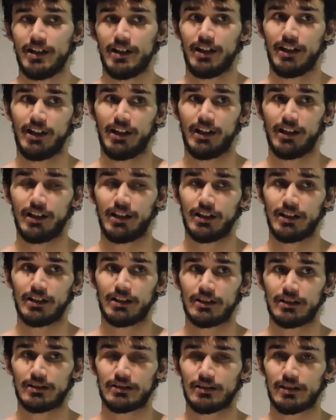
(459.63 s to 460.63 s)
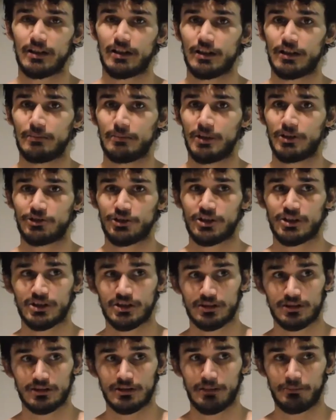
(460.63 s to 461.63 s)
And I'm just
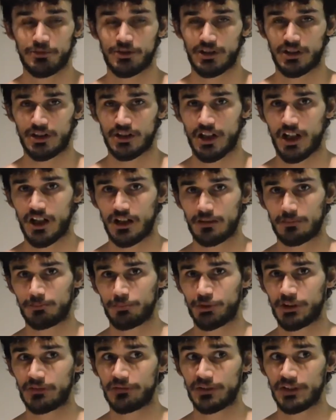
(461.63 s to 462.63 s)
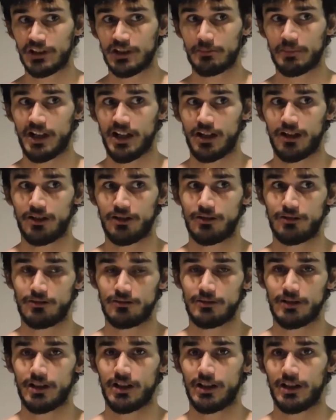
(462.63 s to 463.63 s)
going to talk briefly about
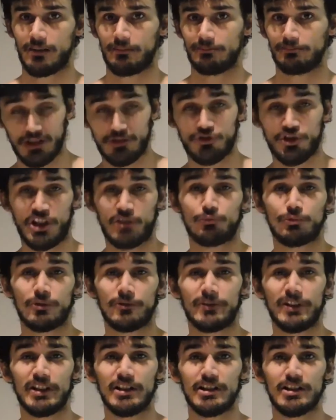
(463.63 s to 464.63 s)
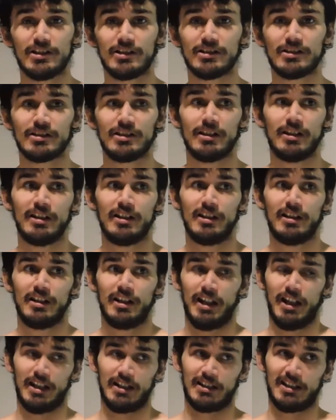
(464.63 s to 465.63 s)
general fitness
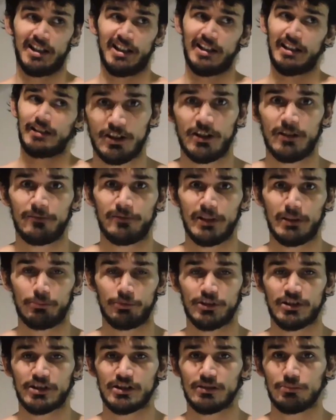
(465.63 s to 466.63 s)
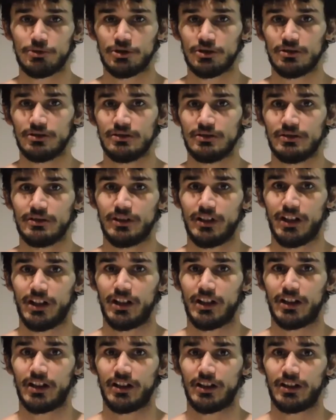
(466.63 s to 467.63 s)
and like a FIT principle.
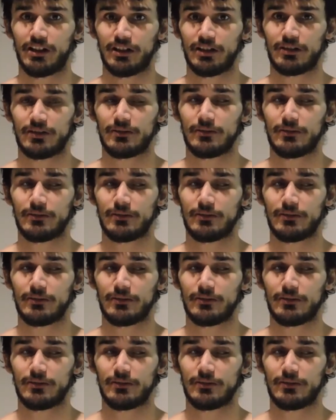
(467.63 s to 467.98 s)
And